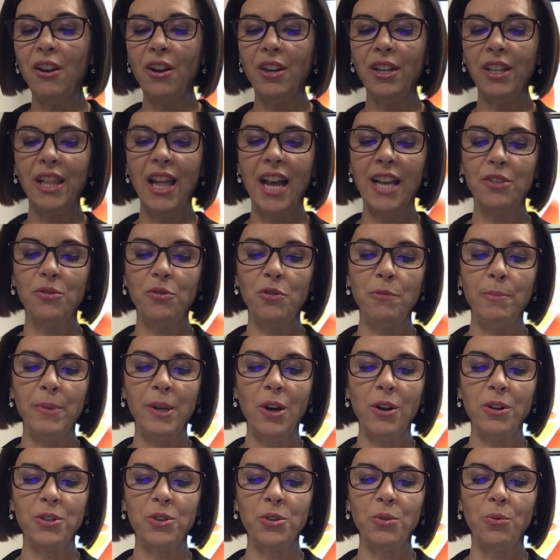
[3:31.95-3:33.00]
our classroom
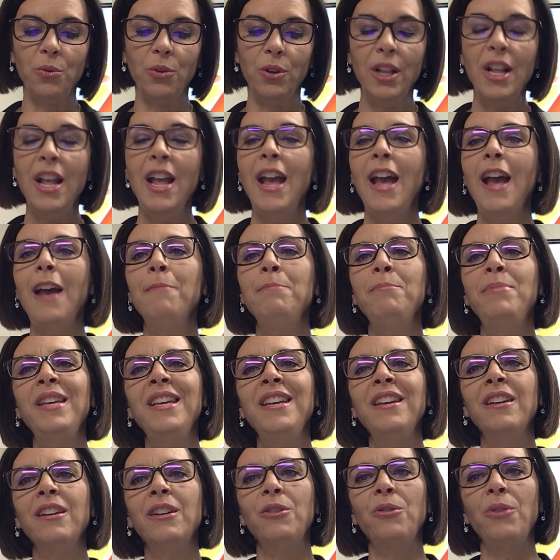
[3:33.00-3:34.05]
and our school and
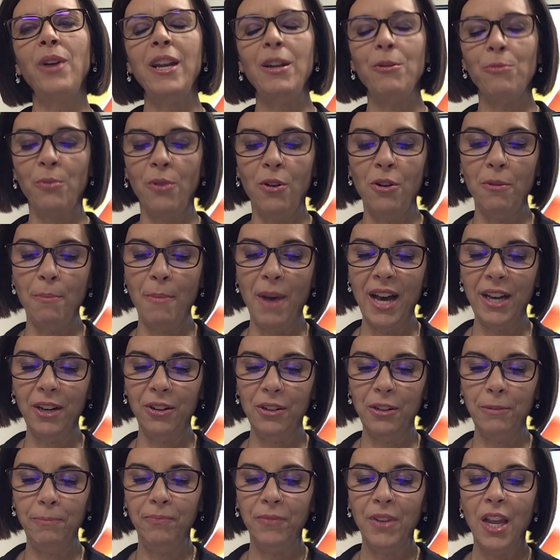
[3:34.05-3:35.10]
being a great role
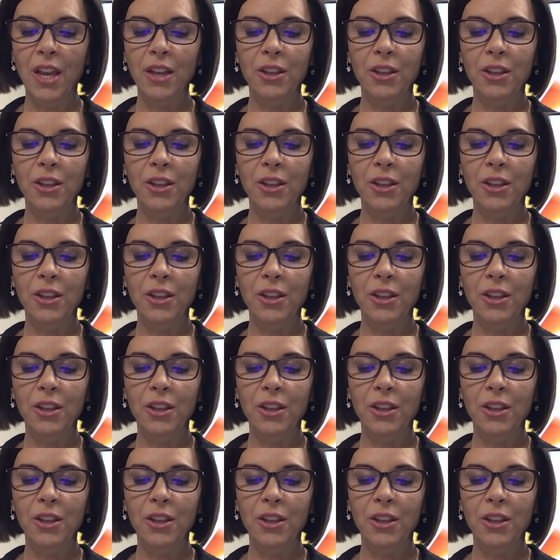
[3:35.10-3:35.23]
model.